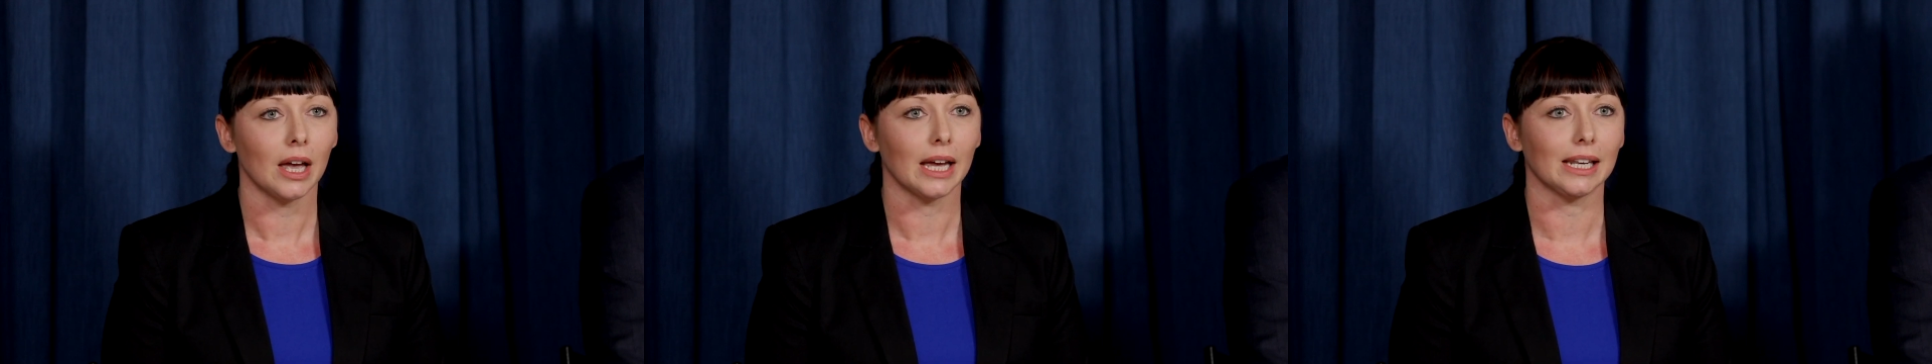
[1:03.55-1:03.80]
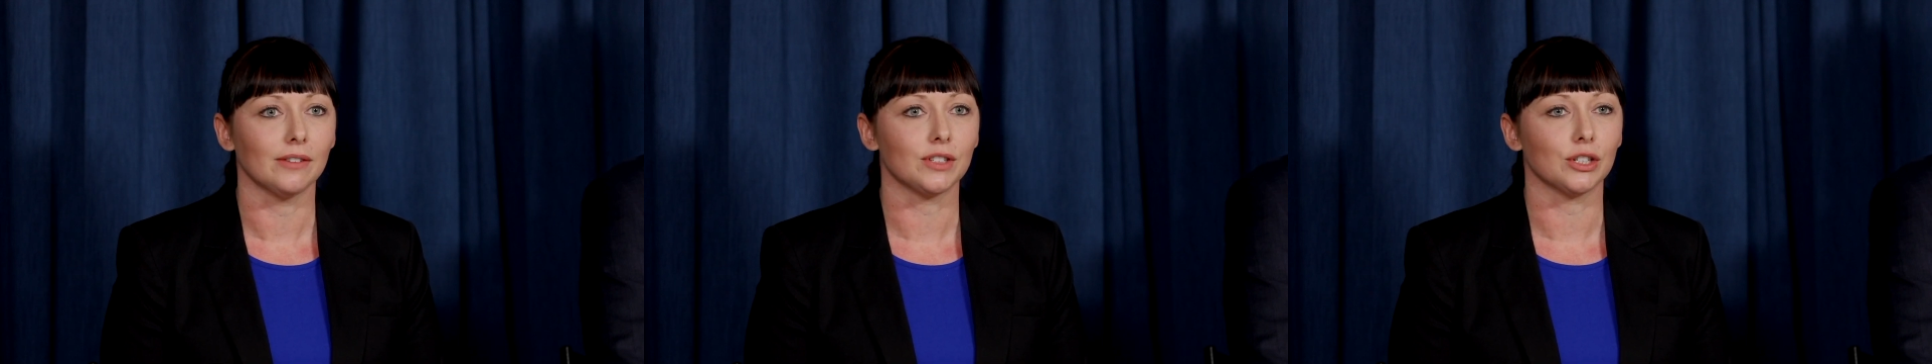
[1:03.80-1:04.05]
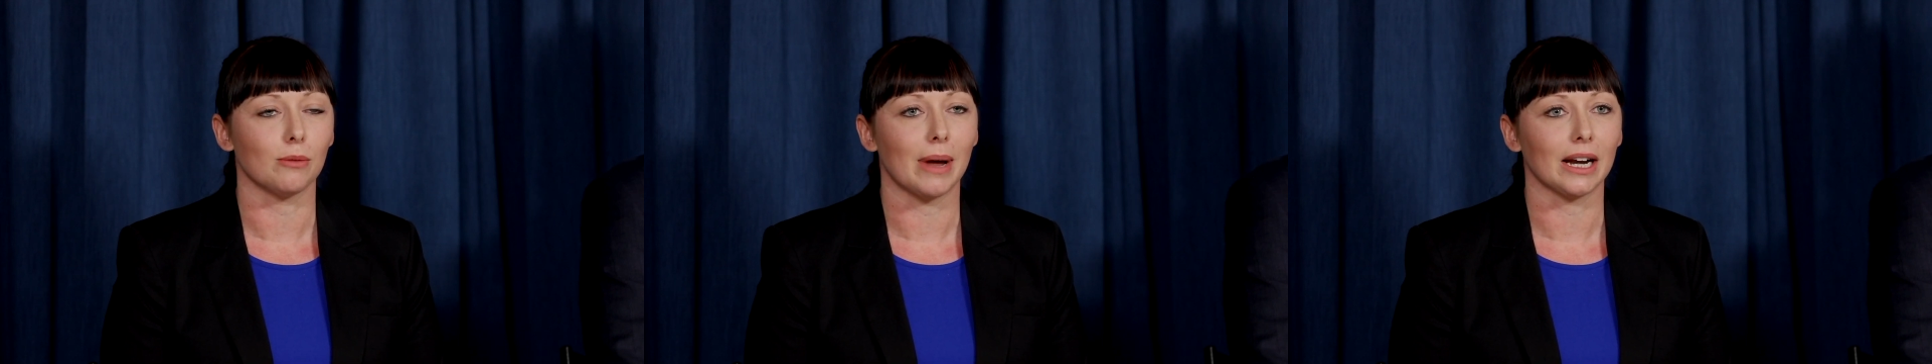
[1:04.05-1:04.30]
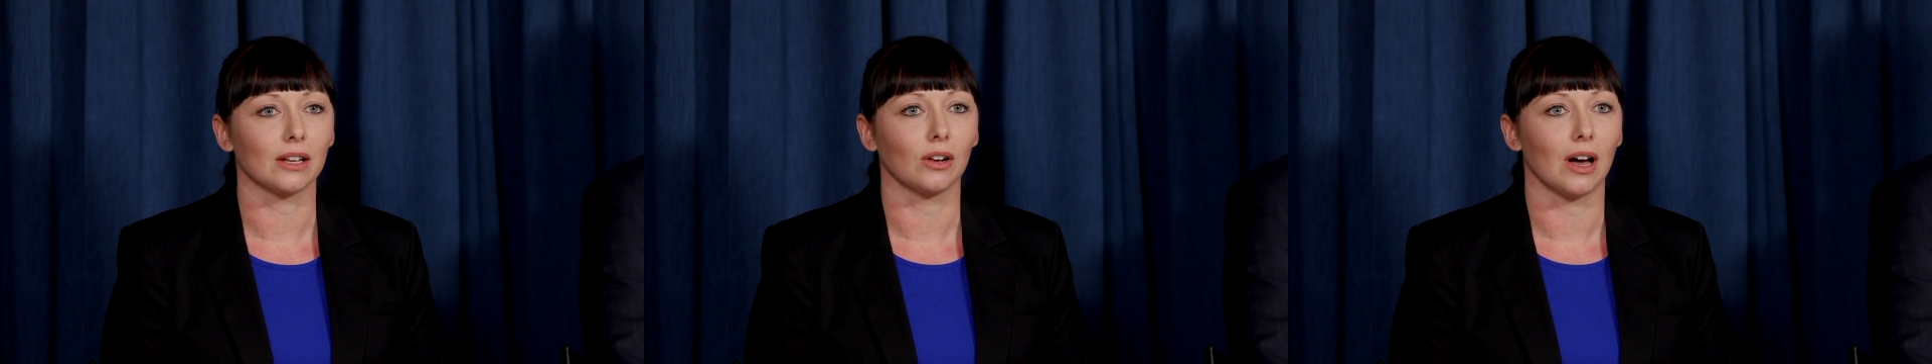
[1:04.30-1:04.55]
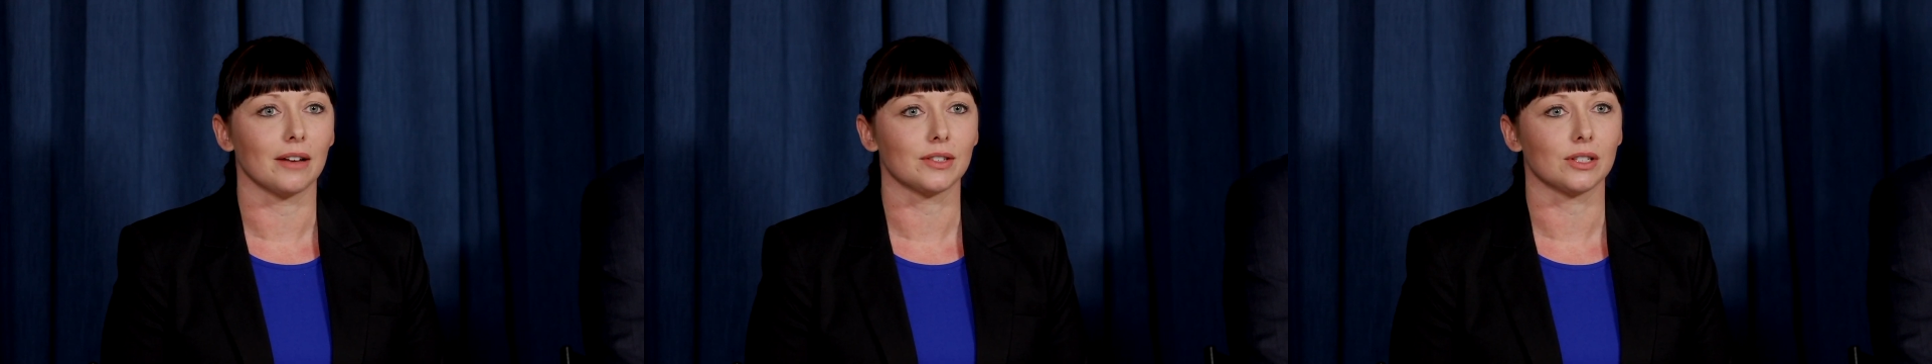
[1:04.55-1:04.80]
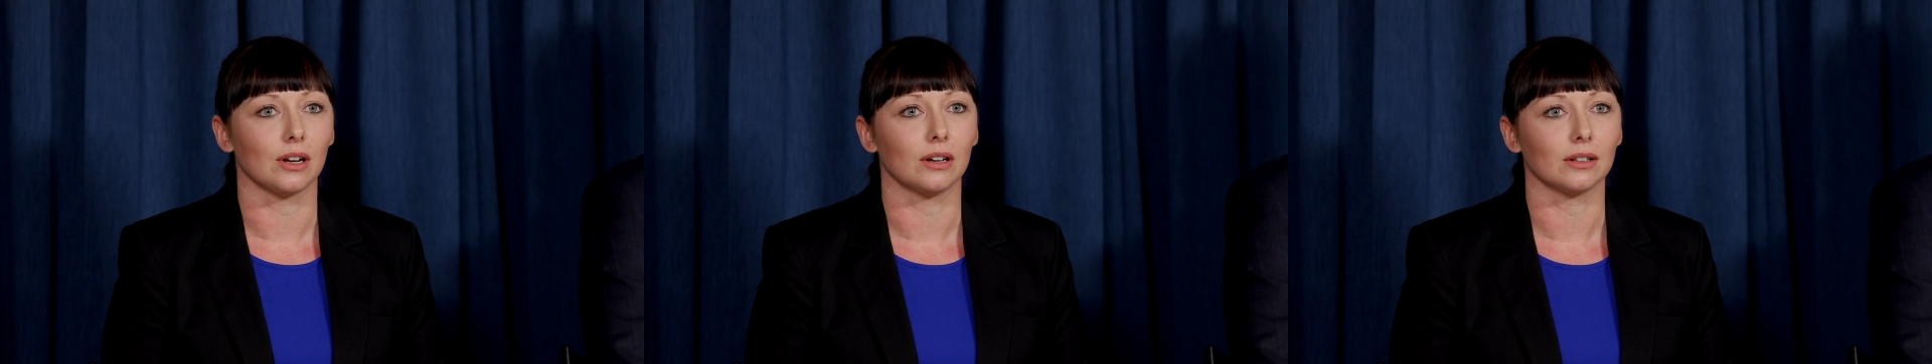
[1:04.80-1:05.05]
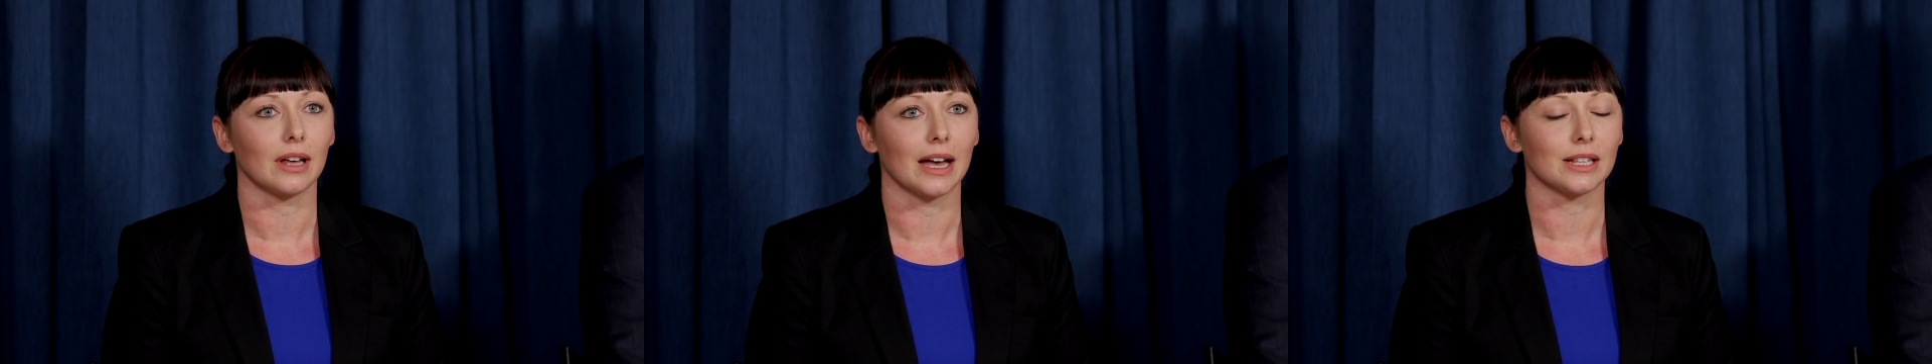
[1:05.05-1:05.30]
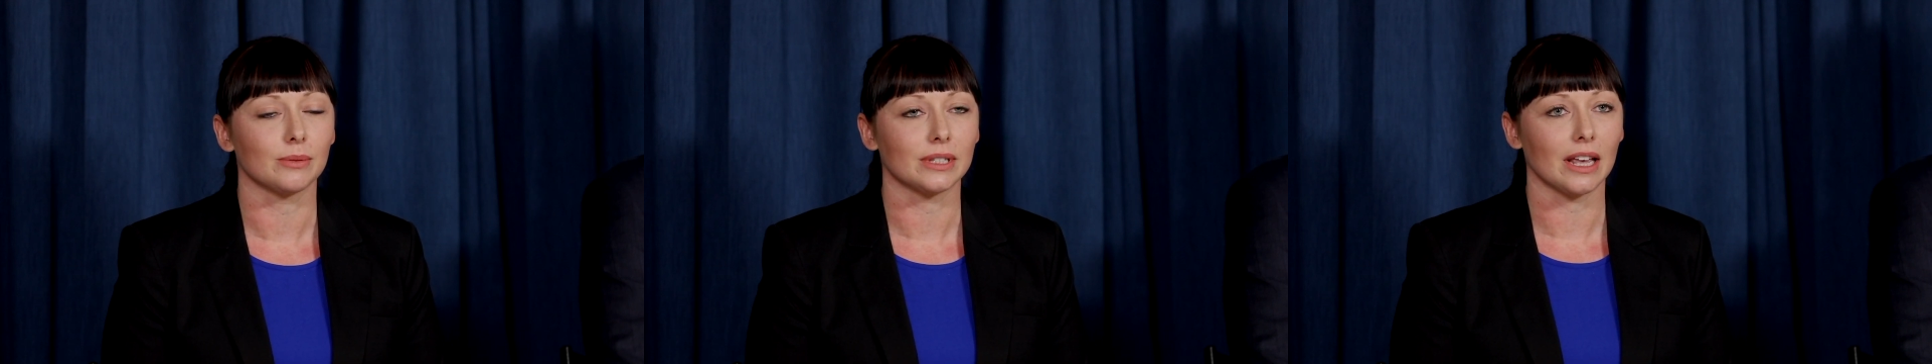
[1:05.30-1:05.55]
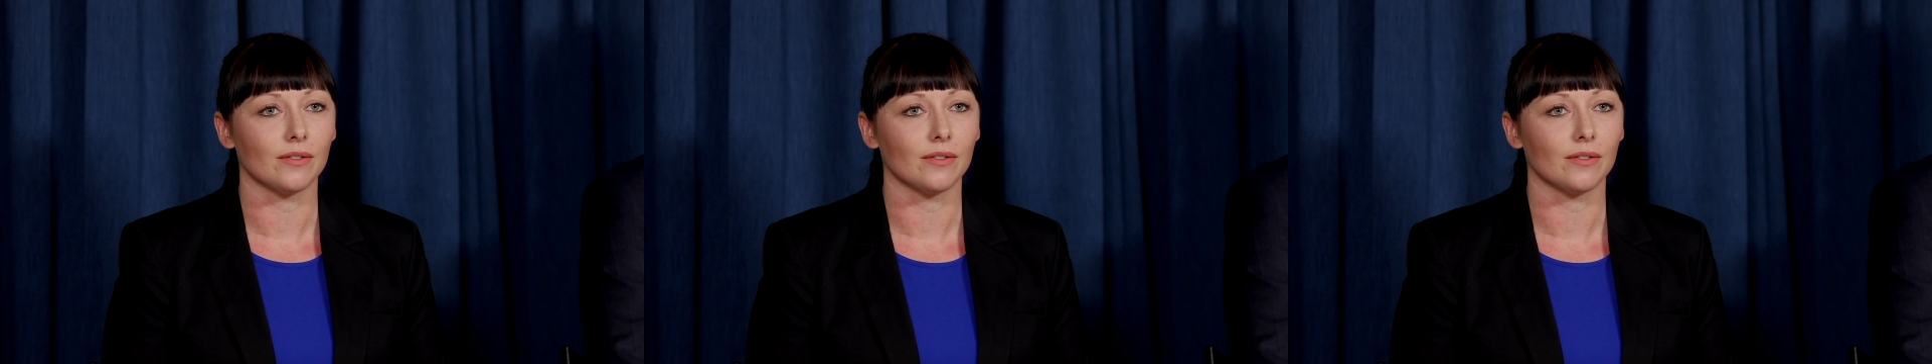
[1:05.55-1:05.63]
He lived a nomadic lifestyle, as was